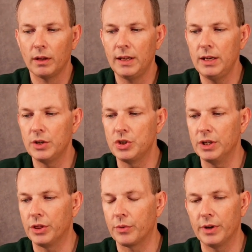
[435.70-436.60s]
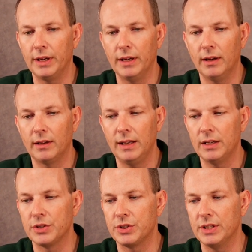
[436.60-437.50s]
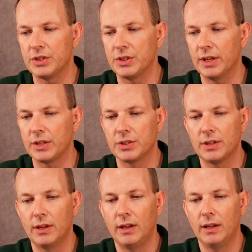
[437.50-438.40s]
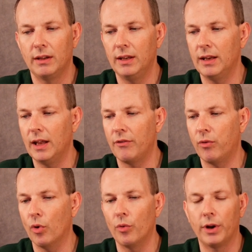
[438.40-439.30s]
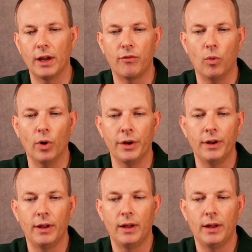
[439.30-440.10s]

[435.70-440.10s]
king to g3, king to c6, king to f4, rook f1,